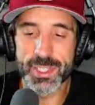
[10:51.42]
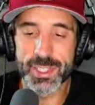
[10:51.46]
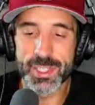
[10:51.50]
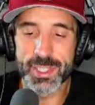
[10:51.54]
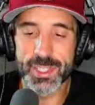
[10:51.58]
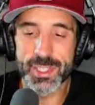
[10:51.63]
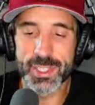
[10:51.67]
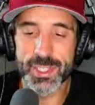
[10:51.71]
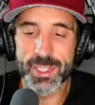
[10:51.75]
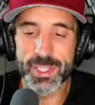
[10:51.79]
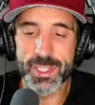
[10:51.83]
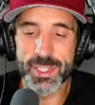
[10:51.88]

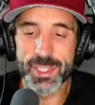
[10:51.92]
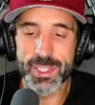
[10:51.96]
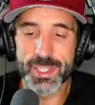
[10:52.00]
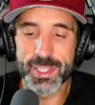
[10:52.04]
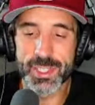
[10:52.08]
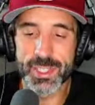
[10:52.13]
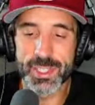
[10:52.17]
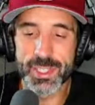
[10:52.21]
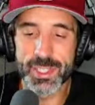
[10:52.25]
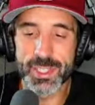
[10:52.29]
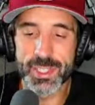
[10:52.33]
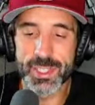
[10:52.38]
you know,
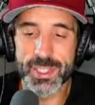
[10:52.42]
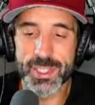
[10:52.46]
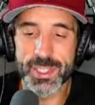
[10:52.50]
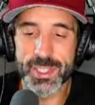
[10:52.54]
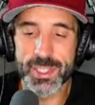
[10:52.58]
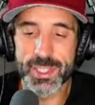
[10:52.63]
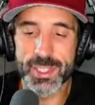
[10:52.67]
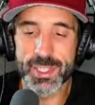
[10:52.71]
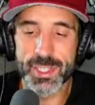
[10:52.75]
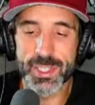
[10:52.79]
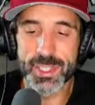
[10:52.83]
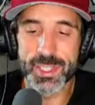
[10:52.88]
as
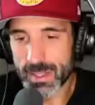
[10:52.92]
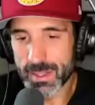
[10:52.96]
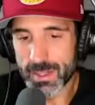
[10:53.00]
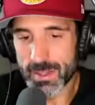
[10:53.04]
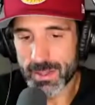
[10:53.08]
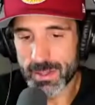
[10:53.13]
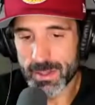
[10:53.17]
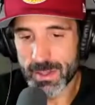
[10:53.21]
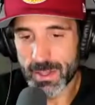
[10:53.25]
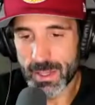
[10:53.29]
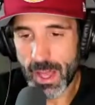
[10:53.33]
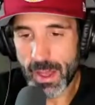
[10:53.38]
I
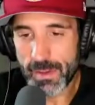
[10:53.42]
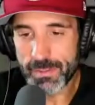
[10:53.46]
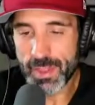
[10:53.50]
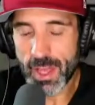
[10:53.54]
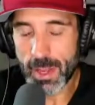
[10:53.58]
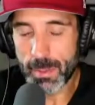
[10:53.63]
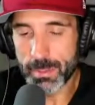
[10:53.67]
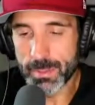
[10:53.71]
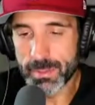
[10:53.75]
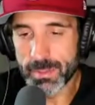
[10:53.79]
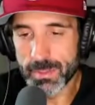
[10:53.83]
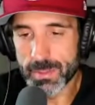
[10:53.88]
left
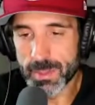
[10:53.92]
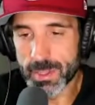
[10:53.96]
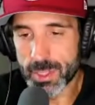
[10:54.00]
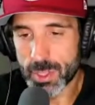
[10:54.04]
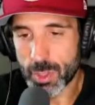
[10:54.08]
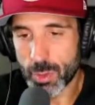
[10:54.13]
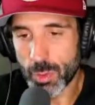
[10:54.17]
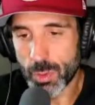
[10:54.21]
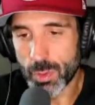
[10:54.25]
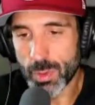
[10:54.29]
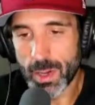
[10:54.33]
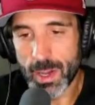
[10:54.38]
that
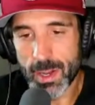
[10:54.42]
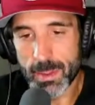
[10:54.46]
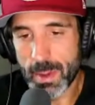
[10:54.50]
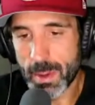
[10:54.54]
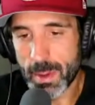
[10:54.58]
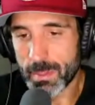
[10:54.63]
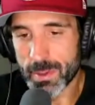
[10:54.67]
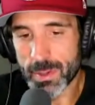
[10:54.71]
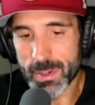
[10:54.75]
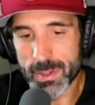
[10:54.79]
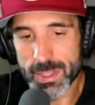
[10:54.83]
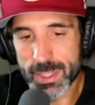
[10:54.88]
school, I
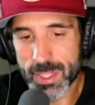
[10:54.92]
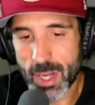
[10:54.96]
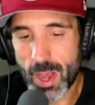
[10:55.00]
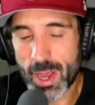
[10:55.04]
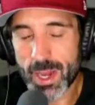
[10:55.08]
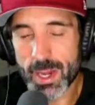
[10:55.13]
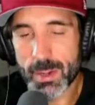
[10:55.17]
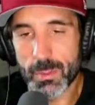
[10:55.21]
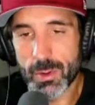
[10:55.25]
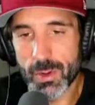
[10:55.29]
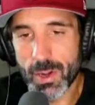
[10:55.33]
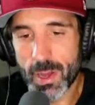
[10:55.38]
remember
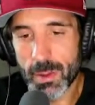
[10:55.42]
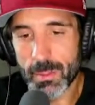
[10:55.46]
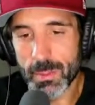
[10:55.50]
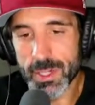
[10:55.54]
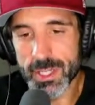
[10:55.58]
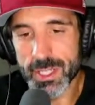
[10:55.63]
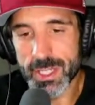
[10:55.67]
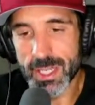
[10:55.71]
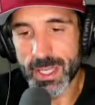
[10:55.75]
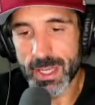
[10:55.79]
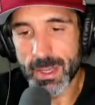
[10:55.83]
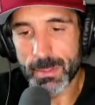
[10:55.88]
talking about how much
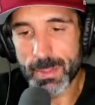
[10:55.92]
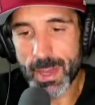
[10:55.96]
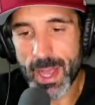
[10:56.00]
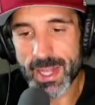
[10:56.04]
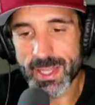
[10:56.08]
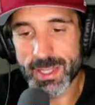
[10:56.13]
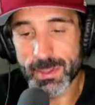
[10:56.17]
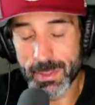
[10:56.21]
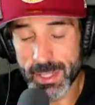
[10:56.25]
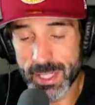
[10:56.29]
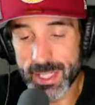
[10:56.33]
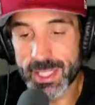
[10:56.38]
he
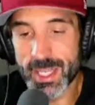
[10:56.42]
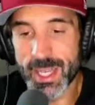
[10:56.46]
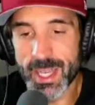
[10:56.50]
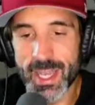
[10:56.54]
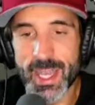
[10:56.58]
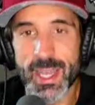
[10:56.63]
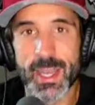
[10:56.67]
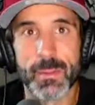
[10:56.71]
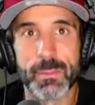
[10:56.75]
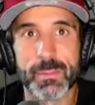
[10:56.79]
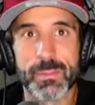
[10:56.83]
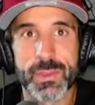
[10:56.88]
impacted me to
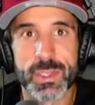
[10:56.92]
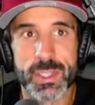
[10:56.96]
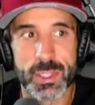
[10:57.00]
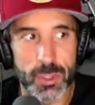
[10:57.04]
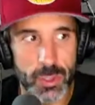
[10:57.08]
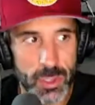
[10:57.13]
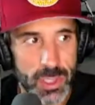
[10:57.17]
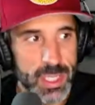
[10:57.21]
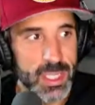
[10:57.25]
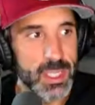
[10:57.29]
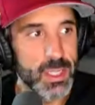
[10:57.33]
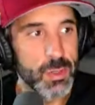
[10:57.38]
him. So
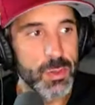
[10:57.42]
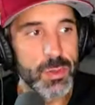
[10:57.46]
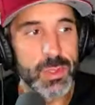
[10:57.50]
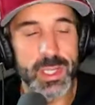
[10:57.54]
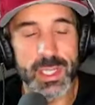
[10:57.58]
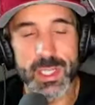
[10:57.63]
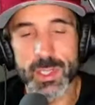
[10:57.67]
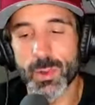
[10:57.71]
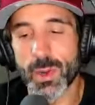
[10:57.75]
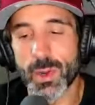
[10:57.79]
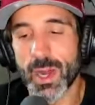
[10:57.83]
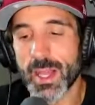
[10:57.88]
he knew
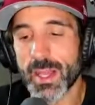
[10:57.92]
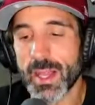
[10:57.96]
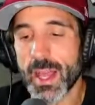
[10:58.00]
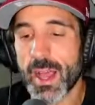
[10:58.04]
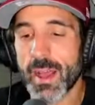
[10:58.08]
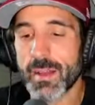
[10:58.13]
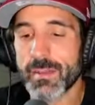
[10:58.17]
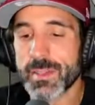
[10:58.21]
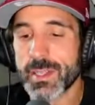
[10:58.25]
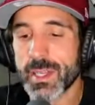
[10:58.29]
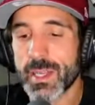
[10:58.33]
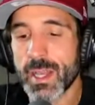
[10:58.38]
this when I
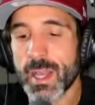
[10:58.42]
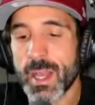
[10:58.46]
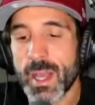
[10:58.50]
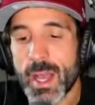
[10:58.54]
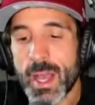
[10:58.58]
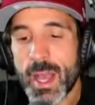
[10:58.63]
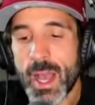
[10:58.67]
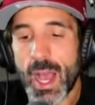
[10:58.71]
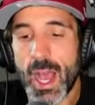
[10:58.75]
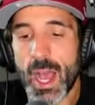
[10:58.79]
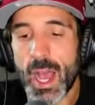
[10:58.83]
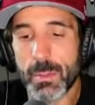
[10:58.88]
left,
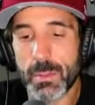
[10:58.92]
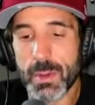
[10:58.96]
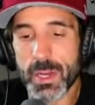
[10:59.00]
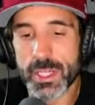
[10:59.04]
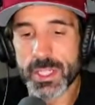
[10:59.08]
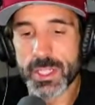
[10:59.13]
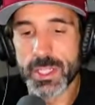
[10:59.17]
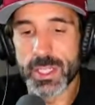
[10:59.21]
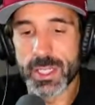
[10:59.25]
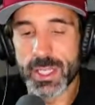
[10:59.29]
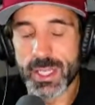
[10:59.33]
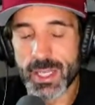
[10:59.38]
how
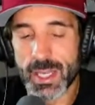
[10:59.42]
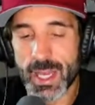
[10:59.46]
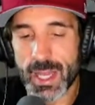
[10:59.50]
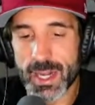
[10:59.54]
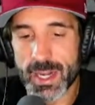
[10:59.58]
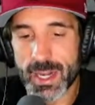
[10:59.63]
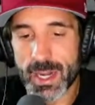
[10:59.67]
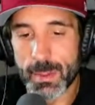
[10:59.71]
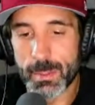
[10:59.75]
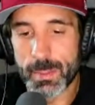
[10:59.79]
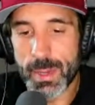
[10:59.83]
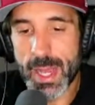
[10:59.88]
much he had an
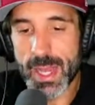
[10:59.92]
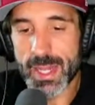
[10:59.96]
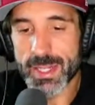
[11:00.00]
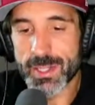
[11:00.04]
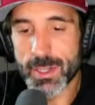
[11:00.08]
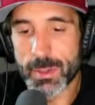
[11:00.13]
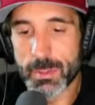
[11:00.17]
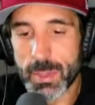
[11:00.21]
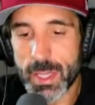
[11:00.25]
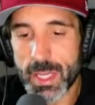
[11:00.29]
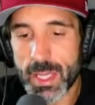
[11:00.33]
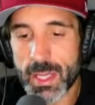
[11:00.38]
impact
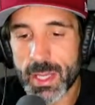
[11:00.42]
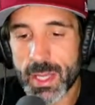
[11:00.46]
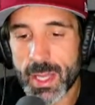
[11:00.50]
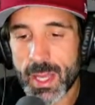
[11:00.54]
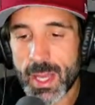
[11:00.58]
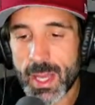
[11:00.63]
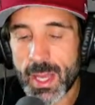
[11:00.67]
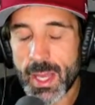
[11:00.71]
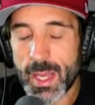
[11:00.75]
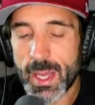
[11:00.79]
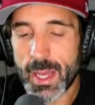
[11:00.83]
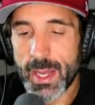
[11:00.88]
on me.
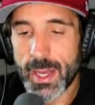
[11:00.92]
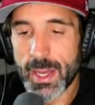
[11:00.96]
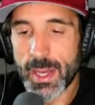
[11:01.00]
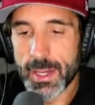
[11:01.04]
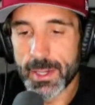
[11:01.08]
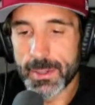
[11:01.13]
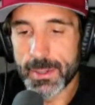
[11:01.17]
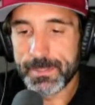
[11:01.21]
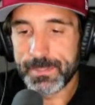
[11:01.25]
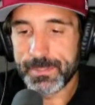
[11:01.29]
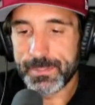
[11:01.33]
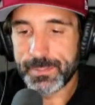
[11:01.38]

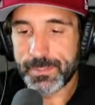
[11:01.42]
Um,